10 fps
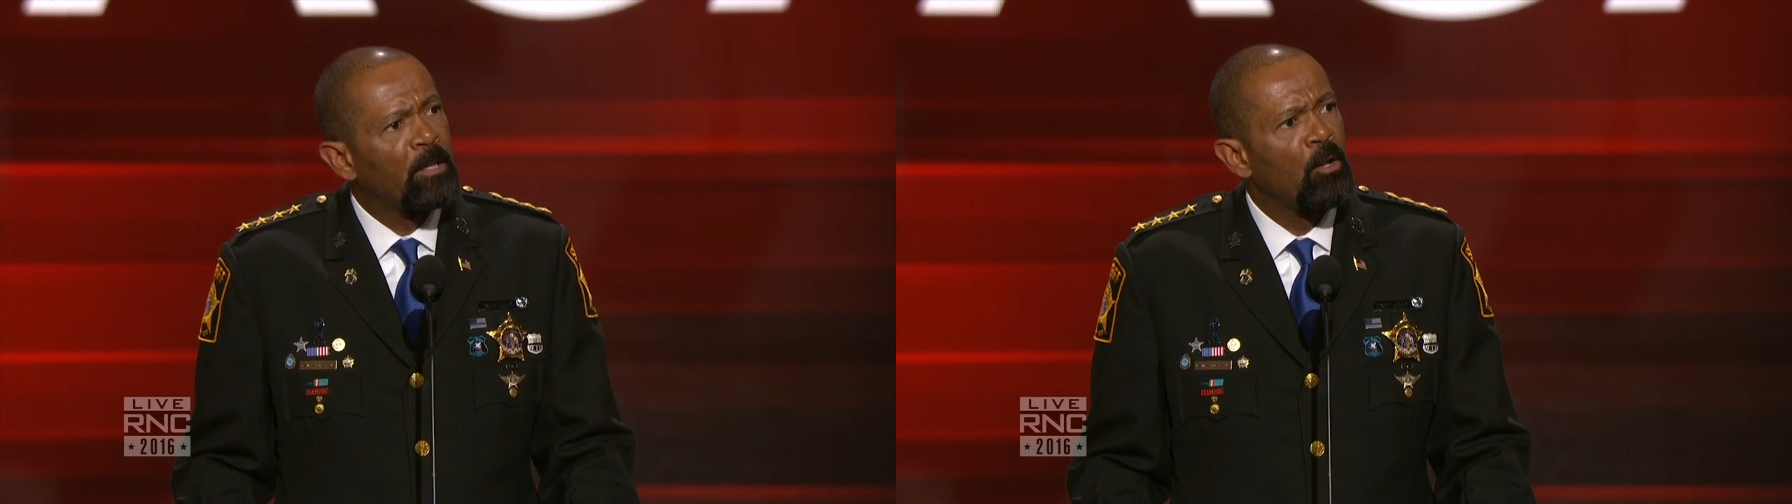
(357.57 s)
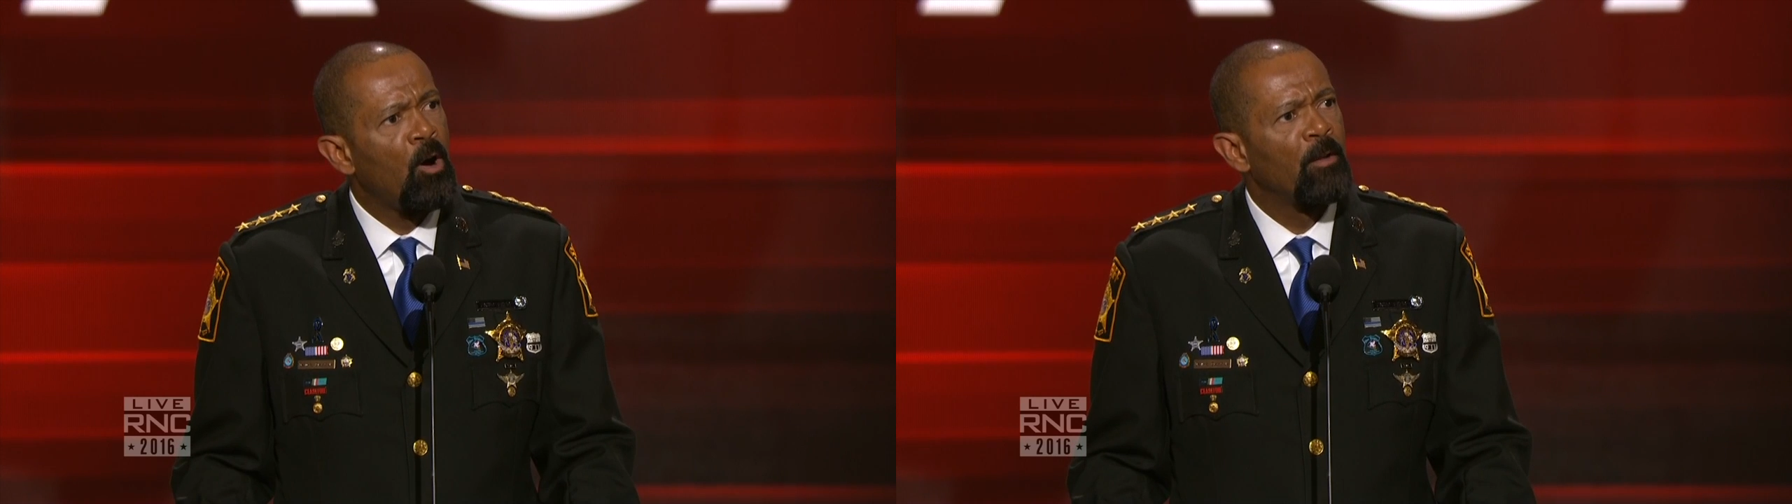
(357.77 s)

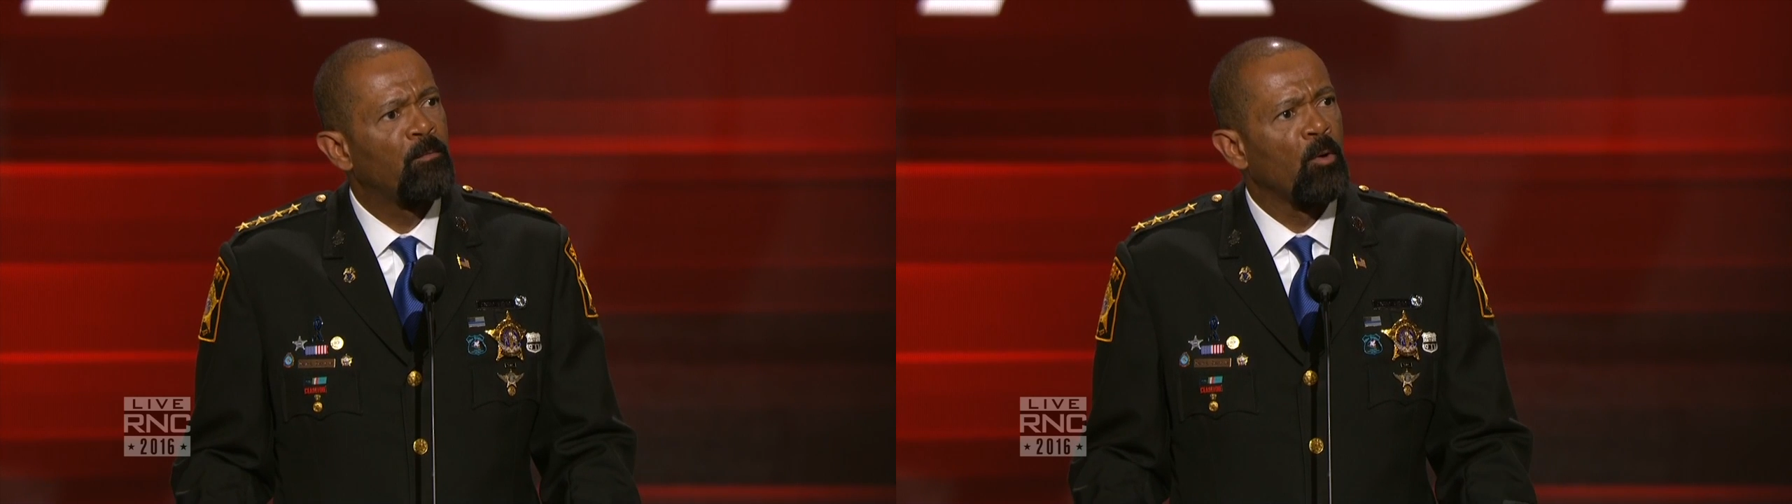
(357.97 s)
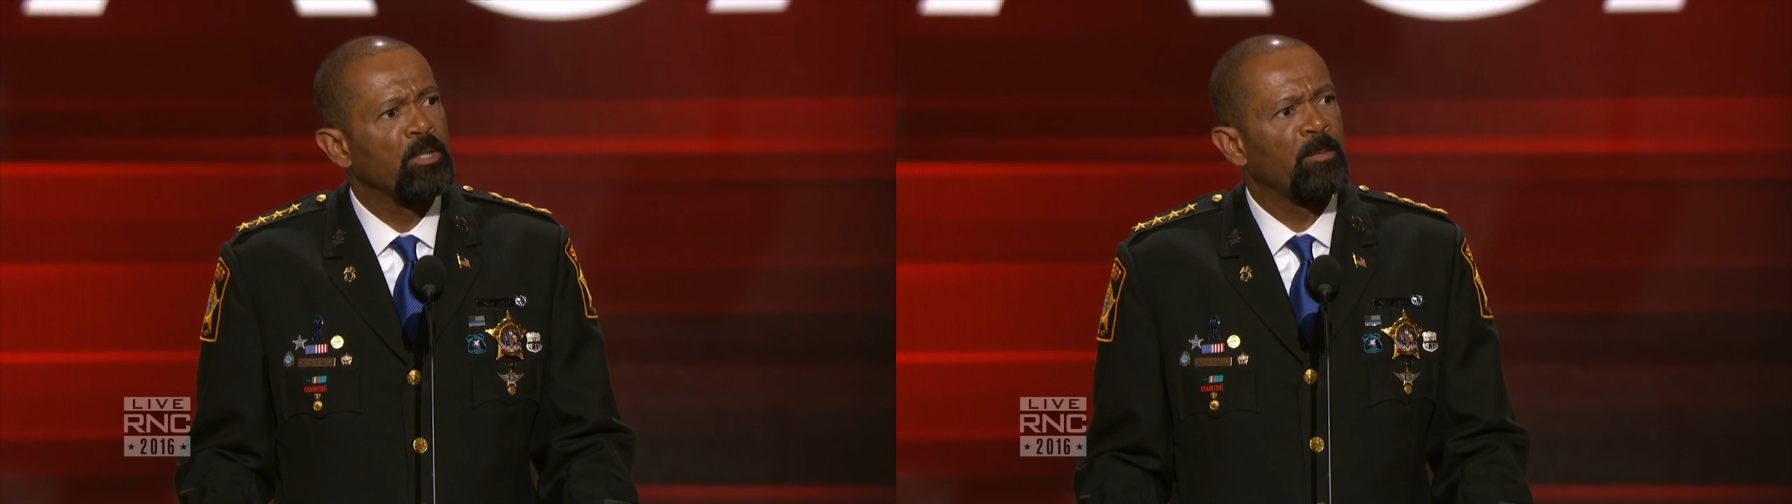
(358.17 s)
law
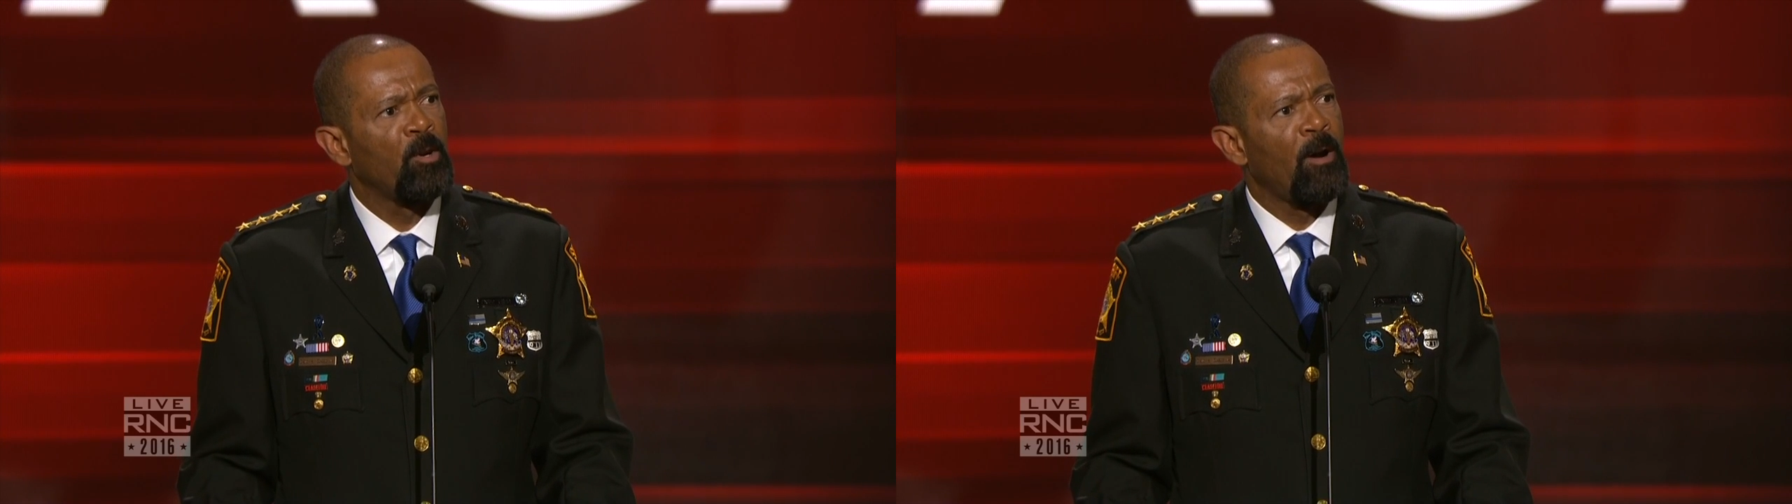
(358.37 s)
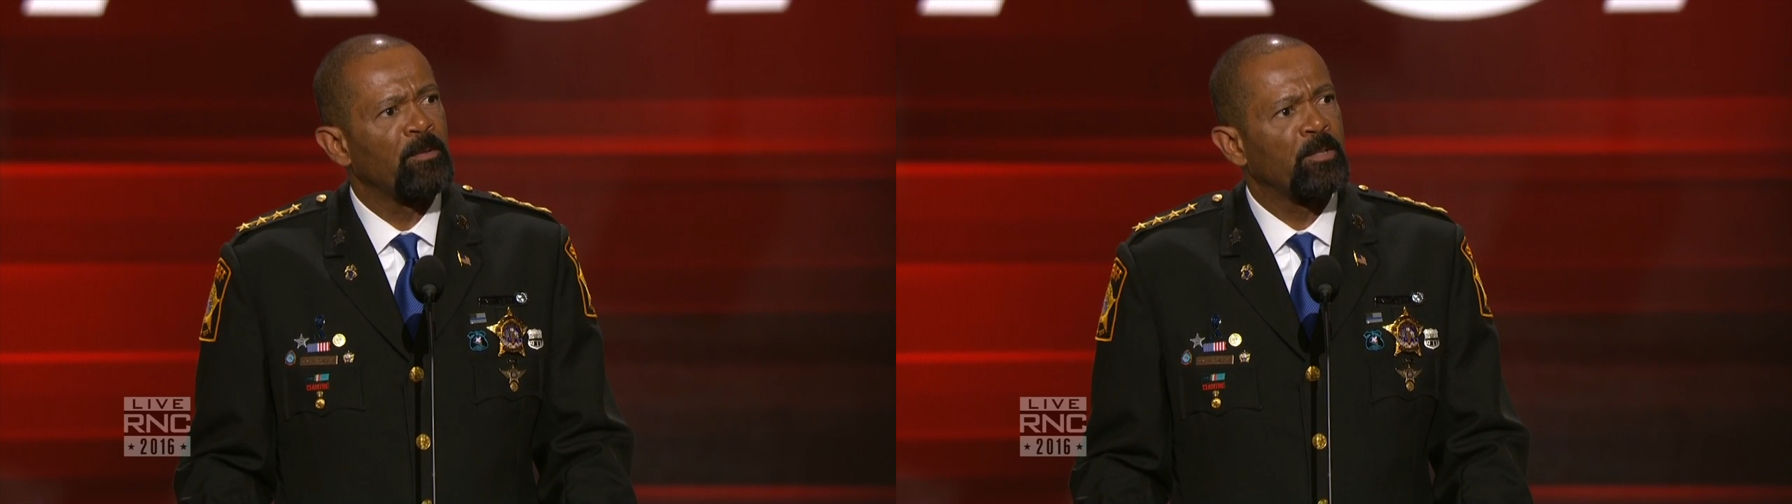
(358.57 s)
enforcement
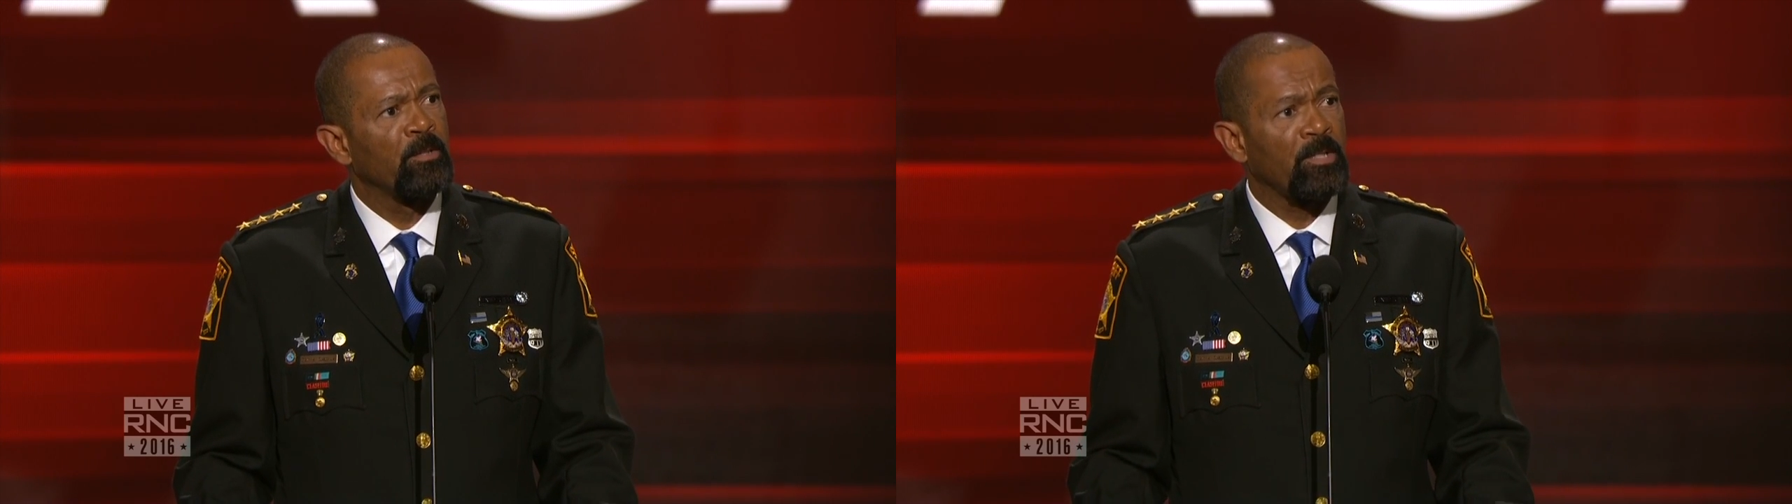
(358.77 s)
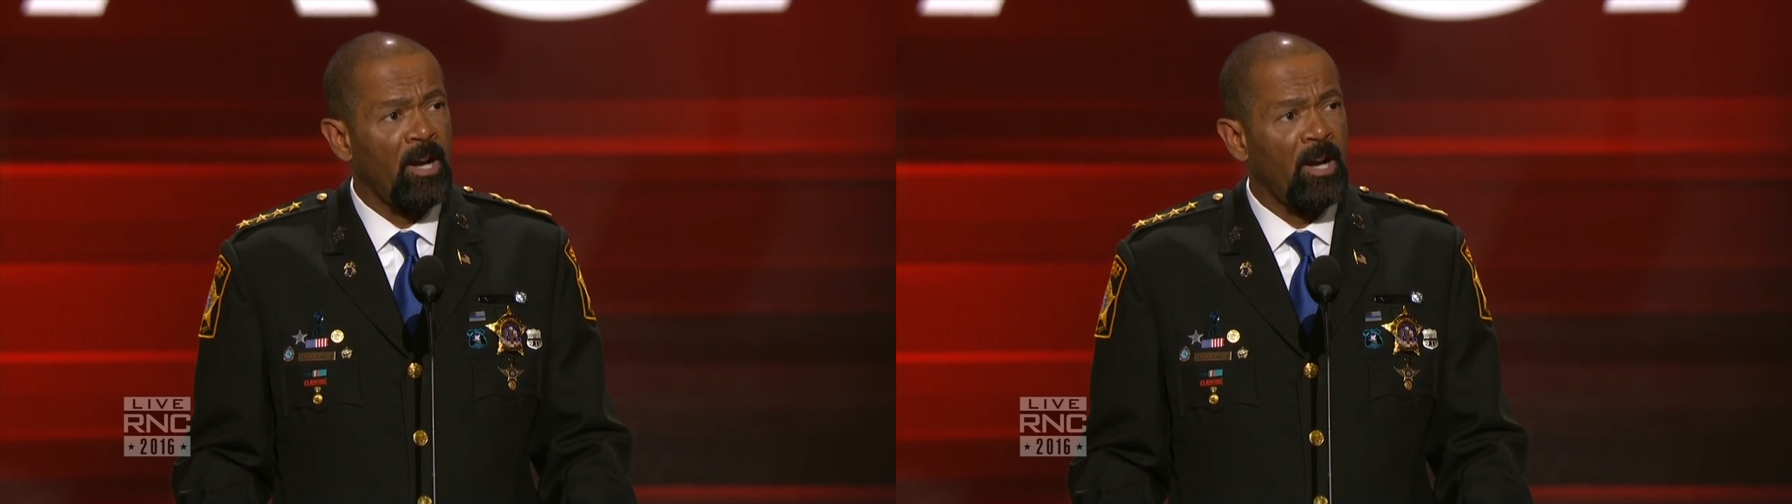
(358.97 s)
officers